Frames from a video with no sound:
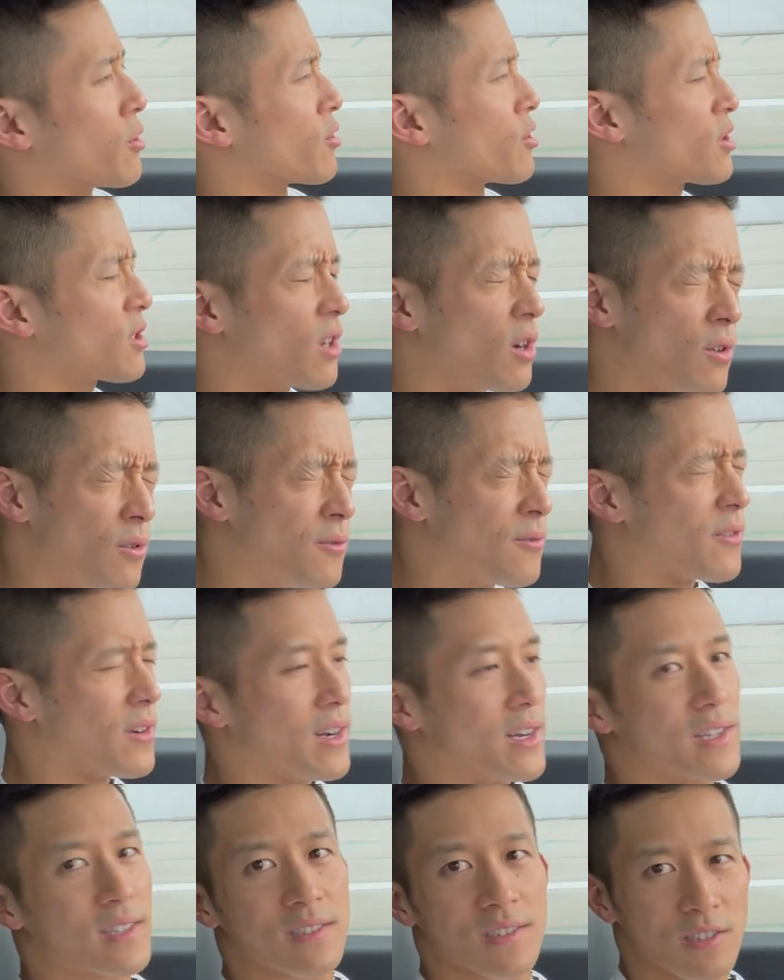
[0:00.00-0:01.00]
So
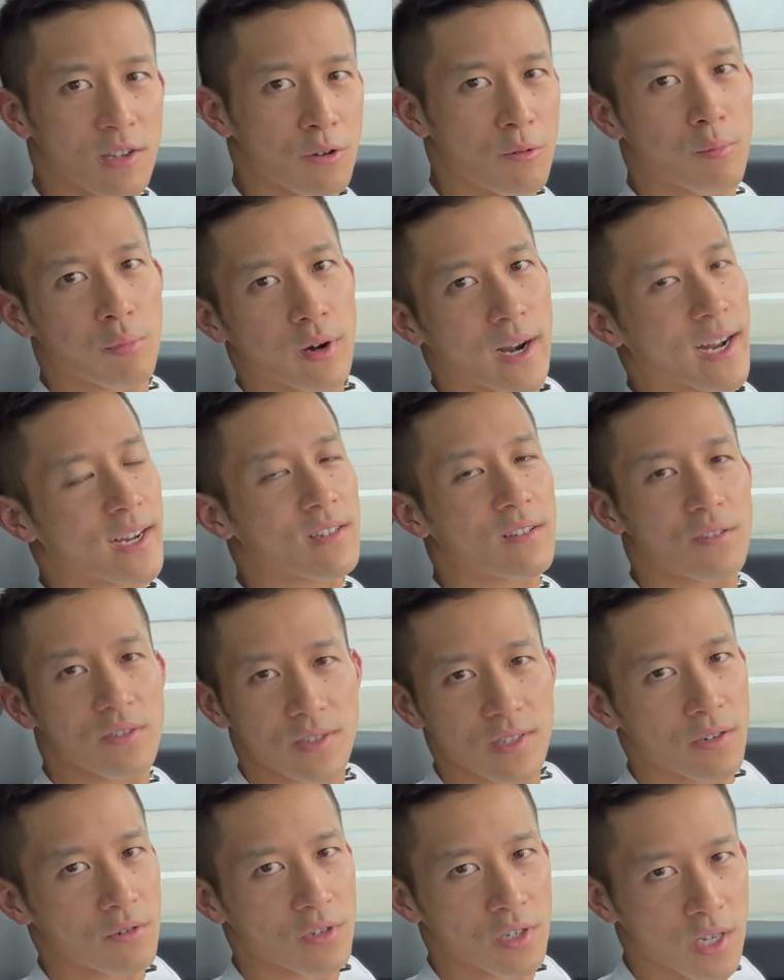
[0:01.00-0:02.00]
fun, so practical,
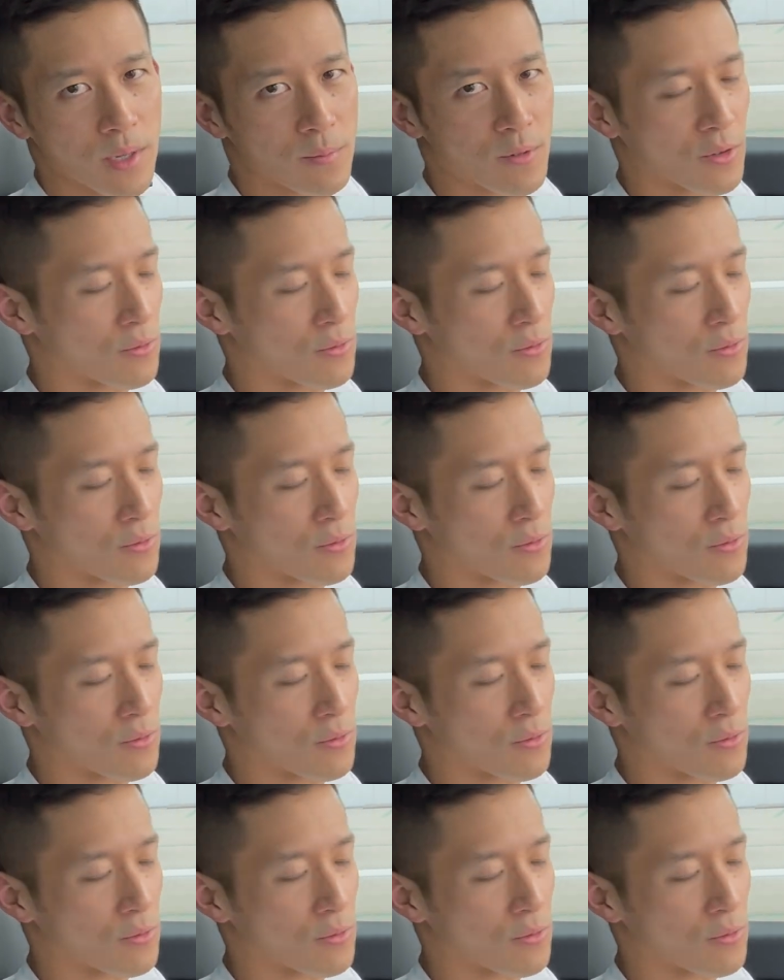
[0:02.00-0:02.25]
so cheap to